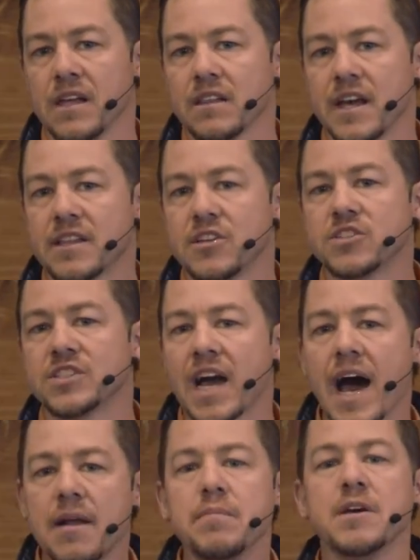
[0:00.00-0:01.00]
Like, there's
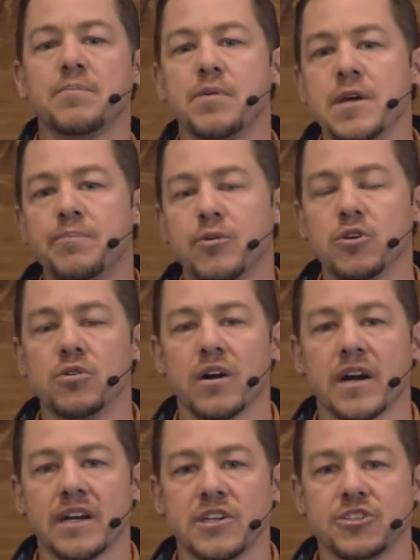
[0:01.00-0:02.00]
got to be a people who
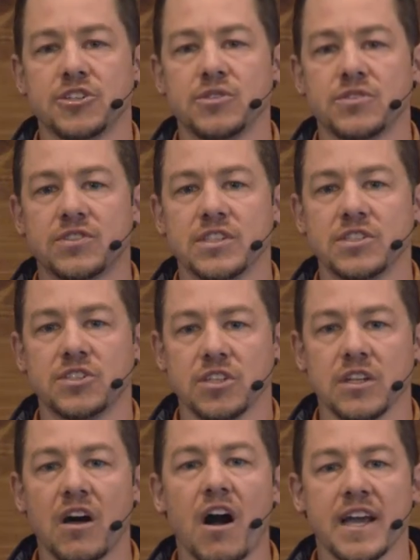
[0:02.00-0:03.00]
are going to choose
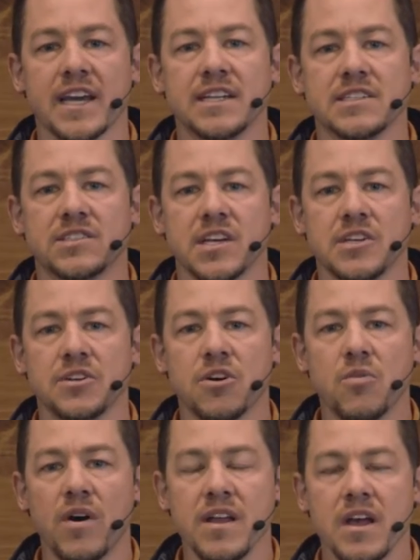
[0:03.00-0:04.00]
to lock in and say, you
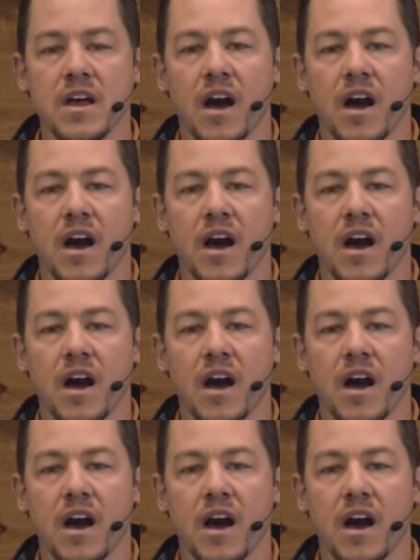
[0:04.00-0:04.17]
know what?